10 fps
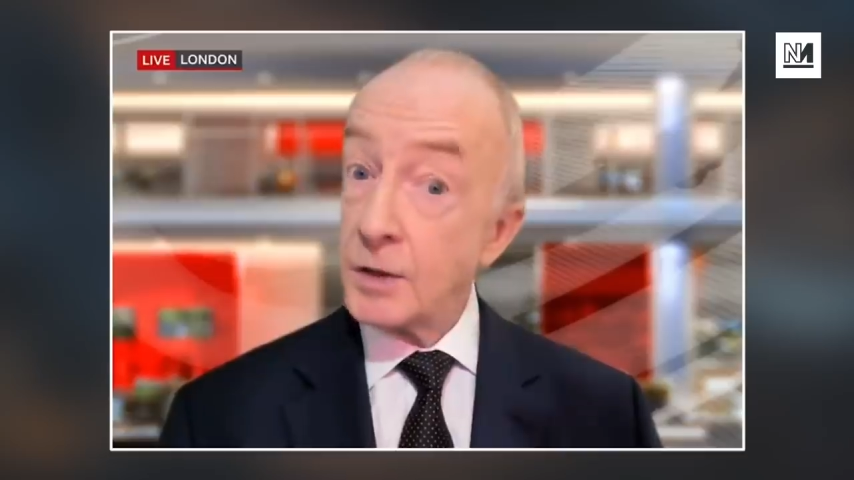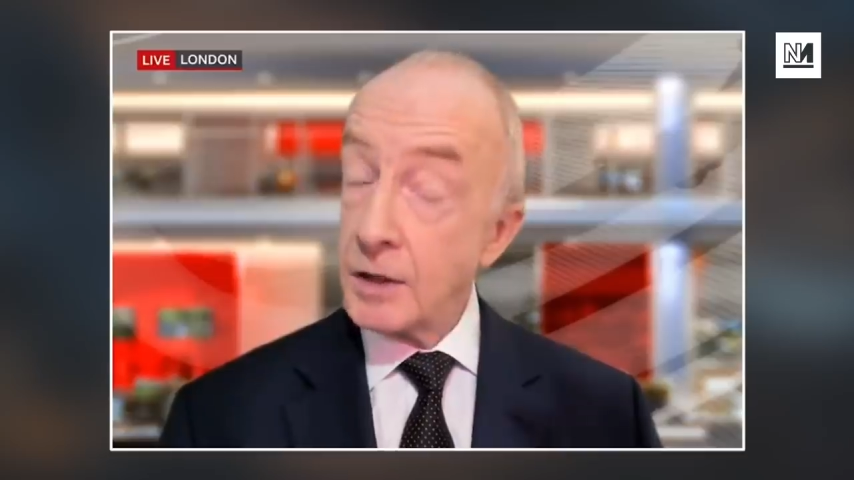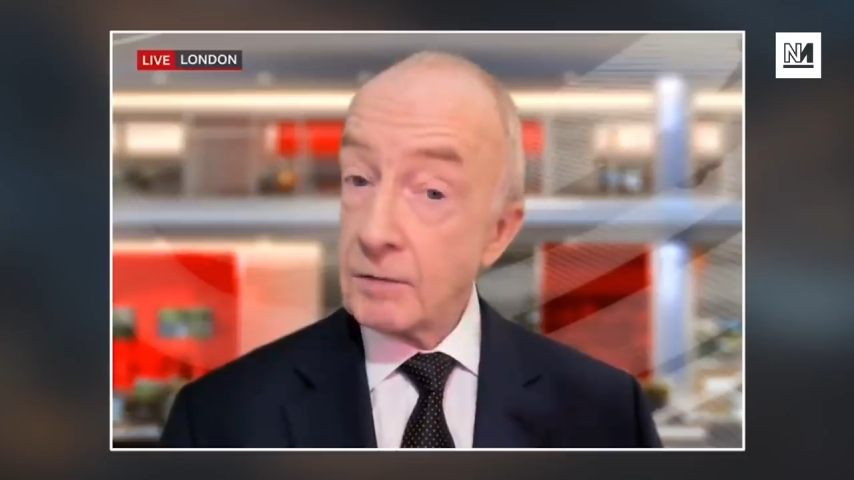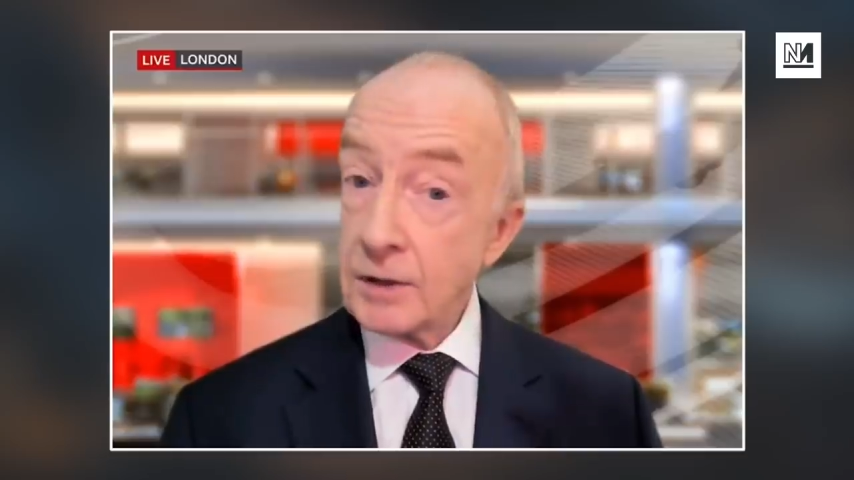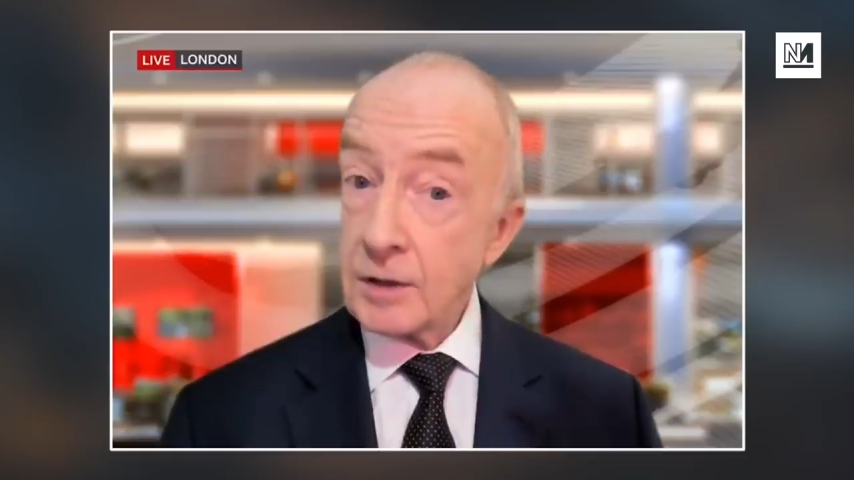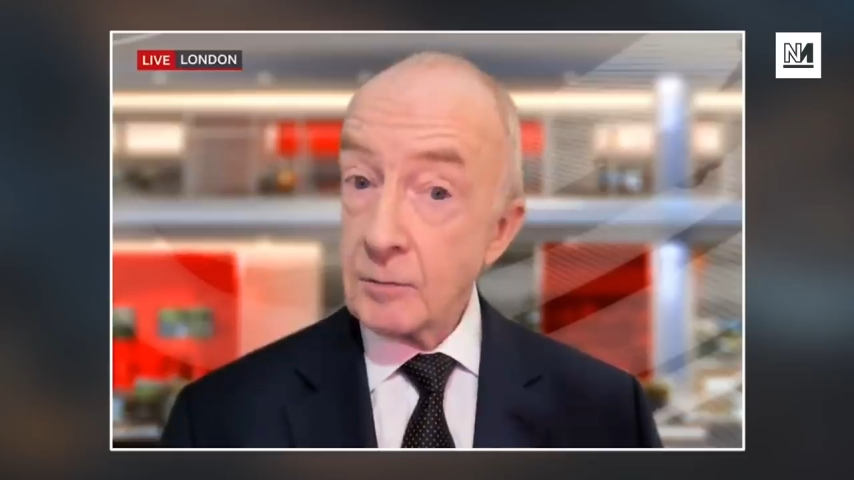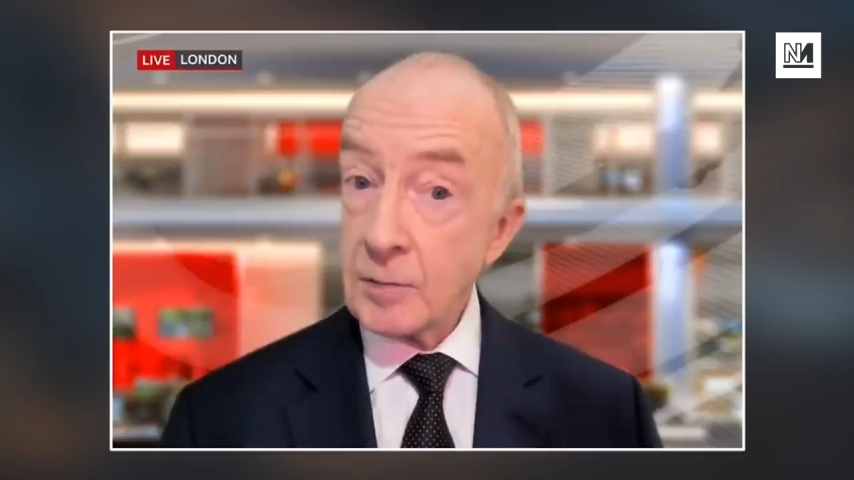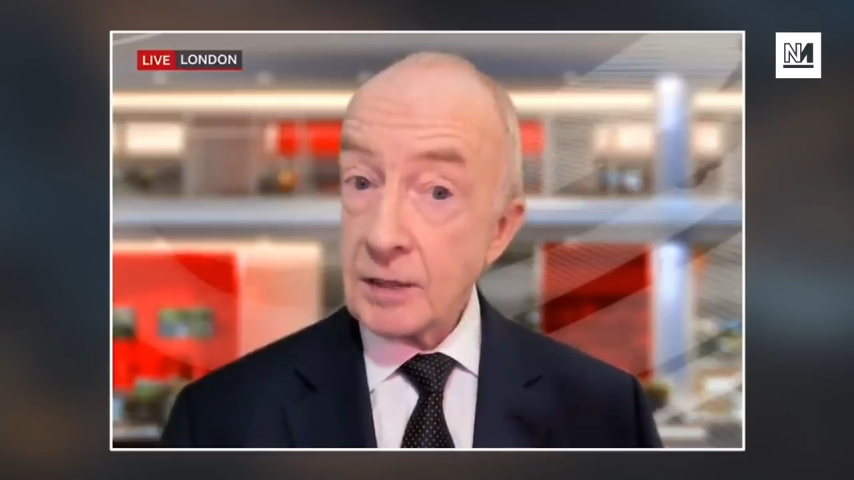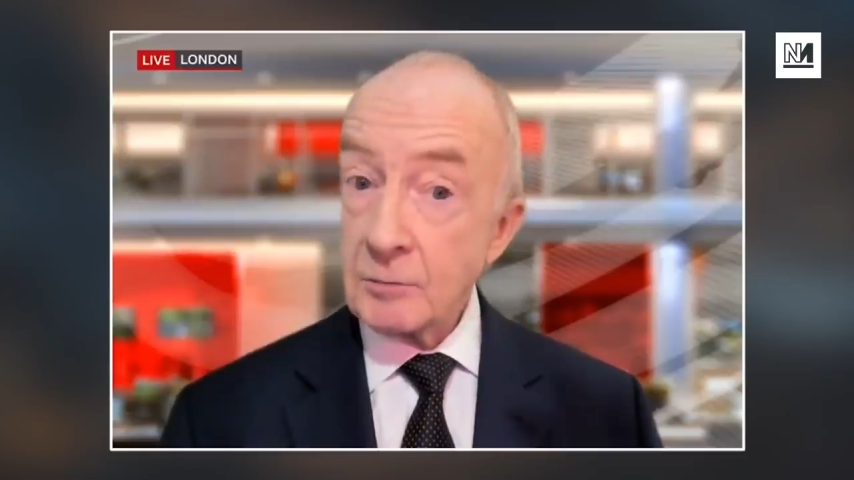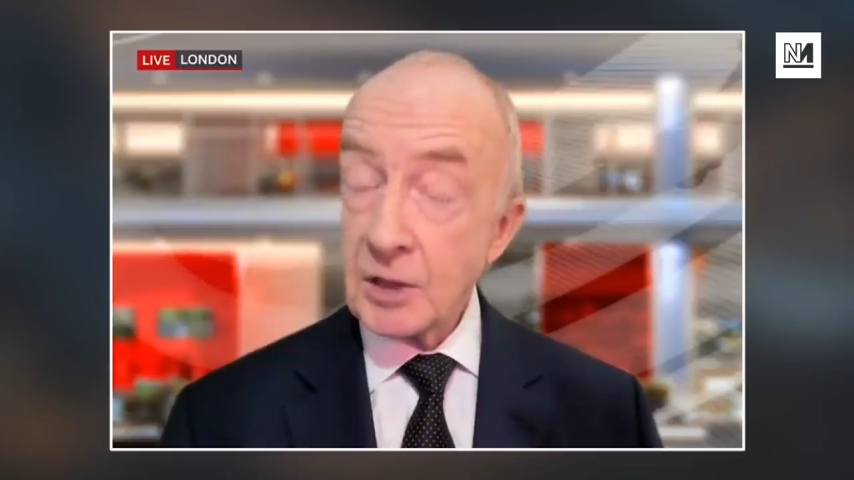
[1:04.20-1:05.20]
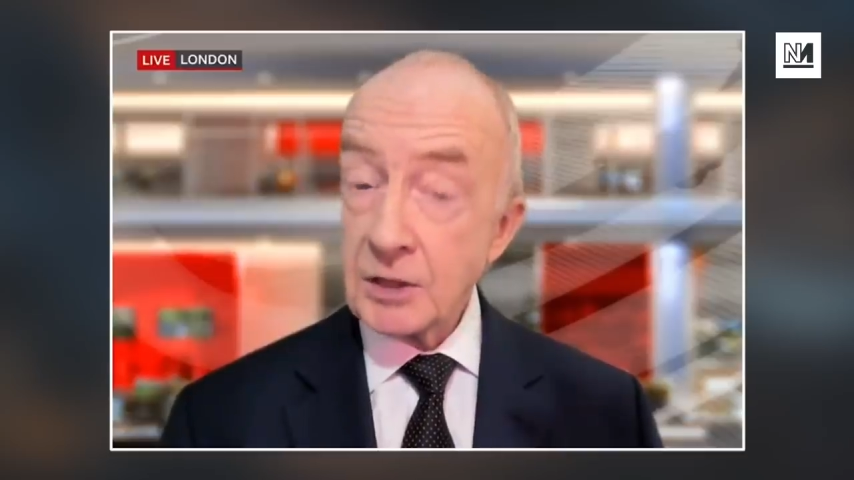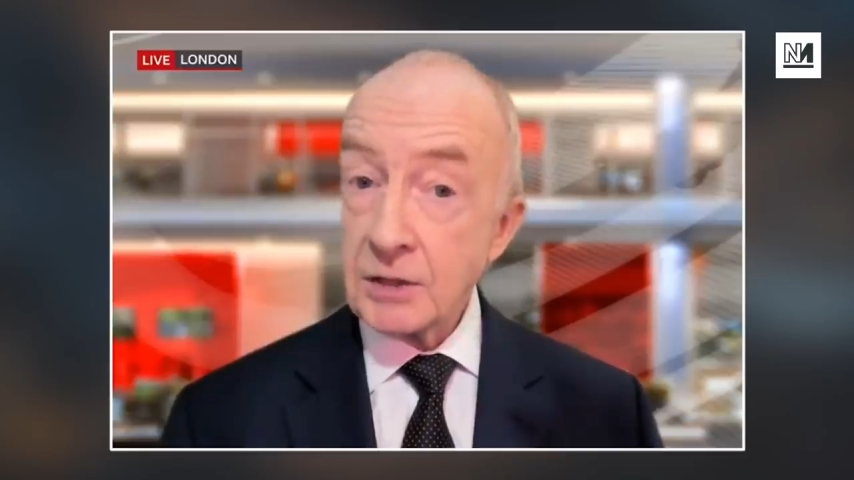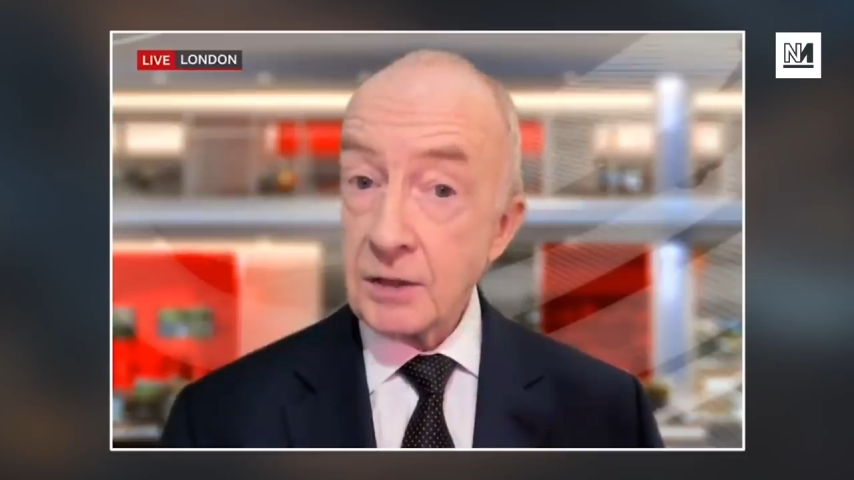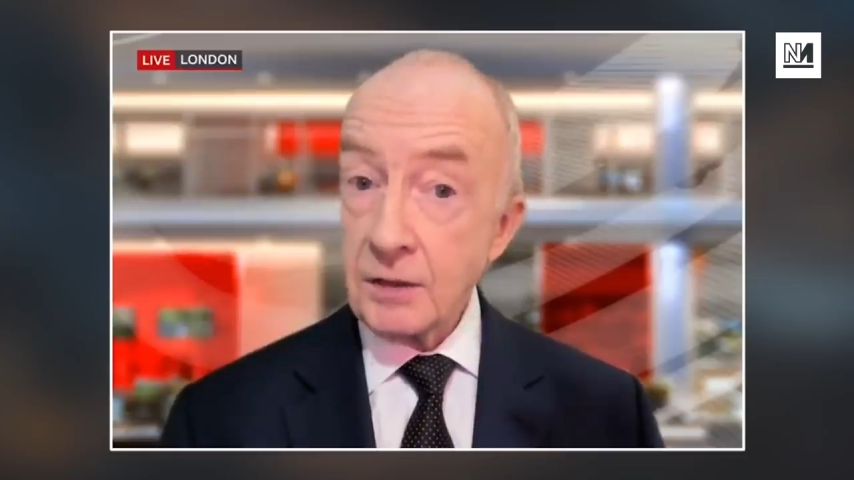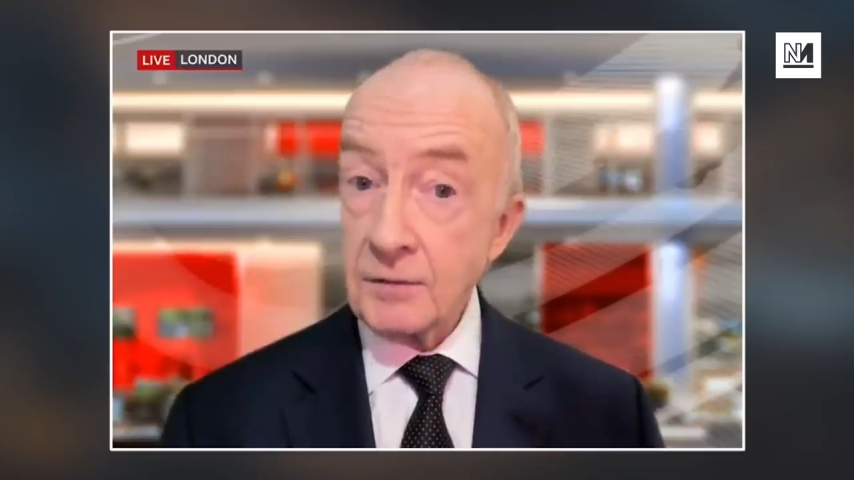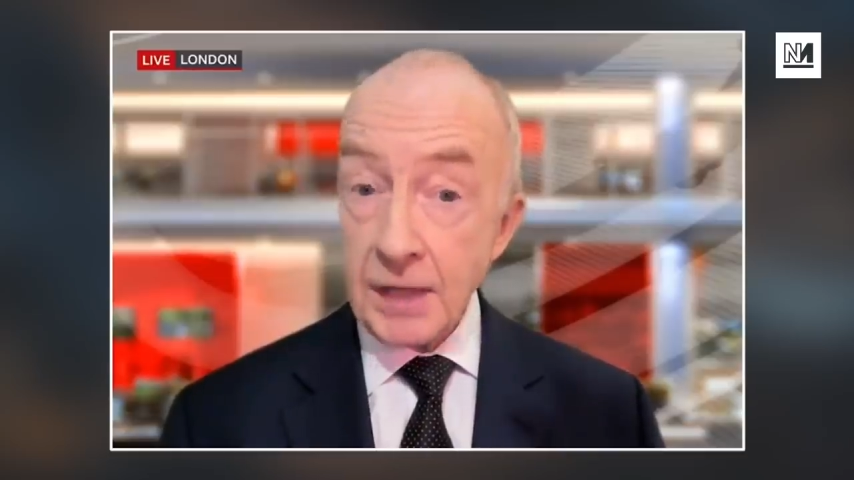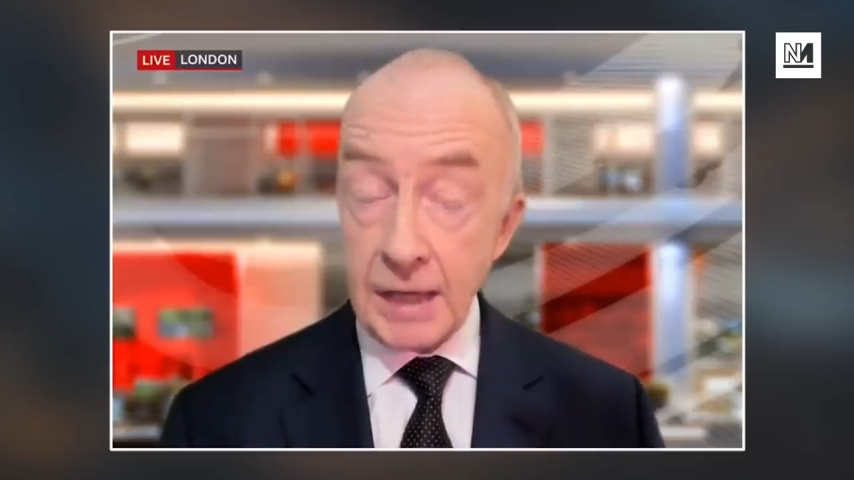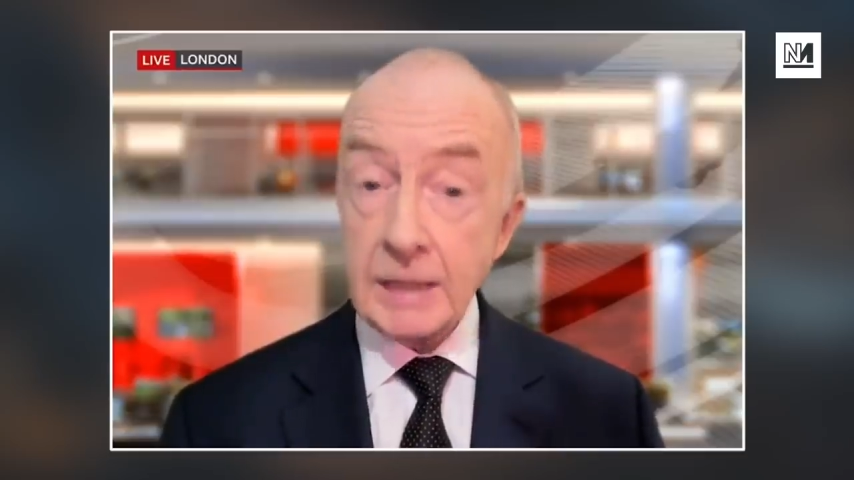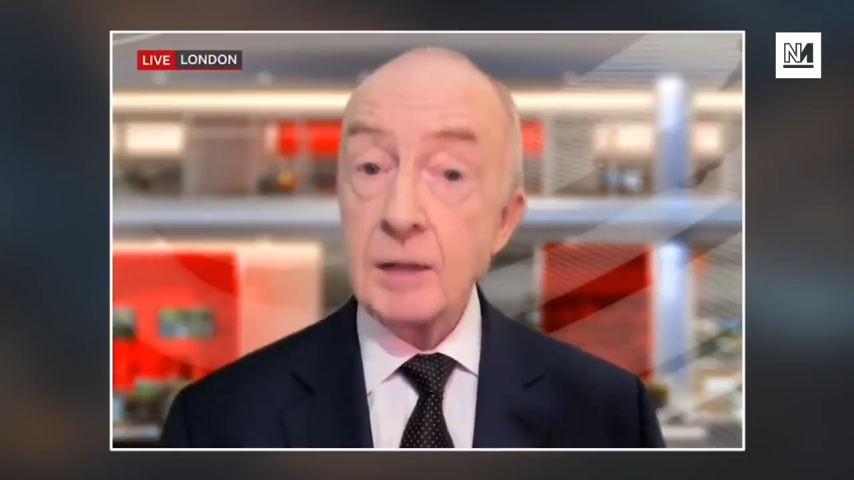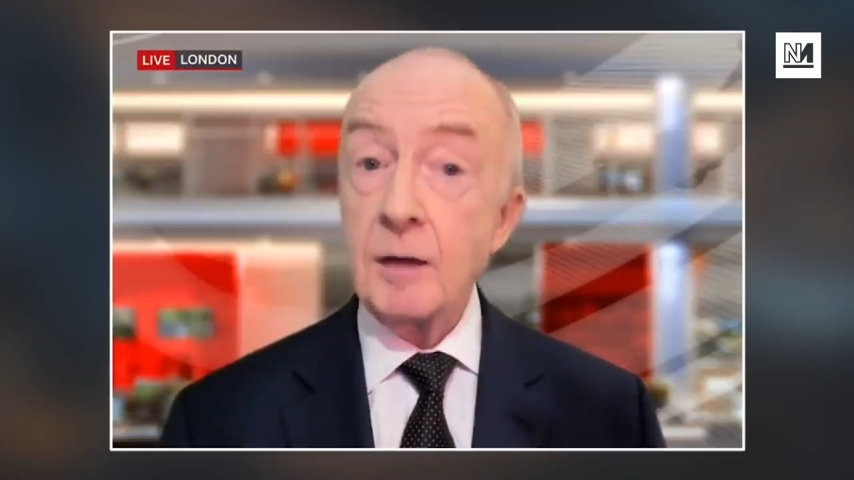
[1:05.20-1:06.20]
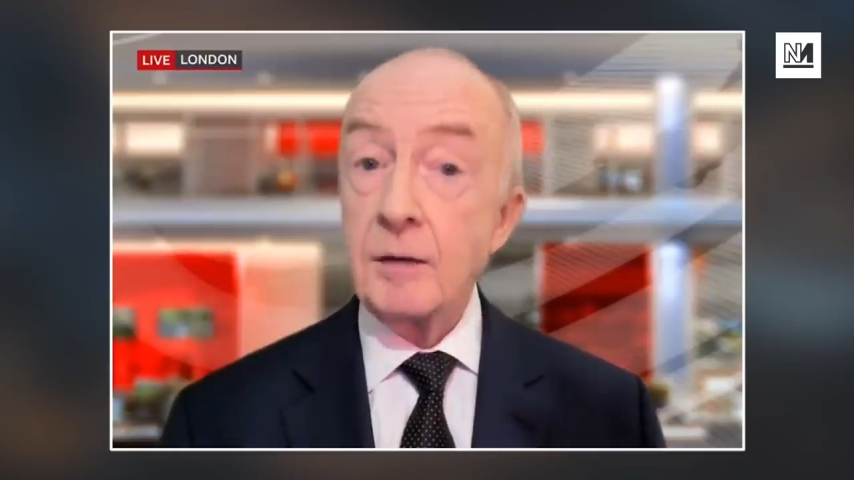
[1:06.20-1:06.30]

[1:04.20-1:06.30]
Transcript: weren't given the complete picture then.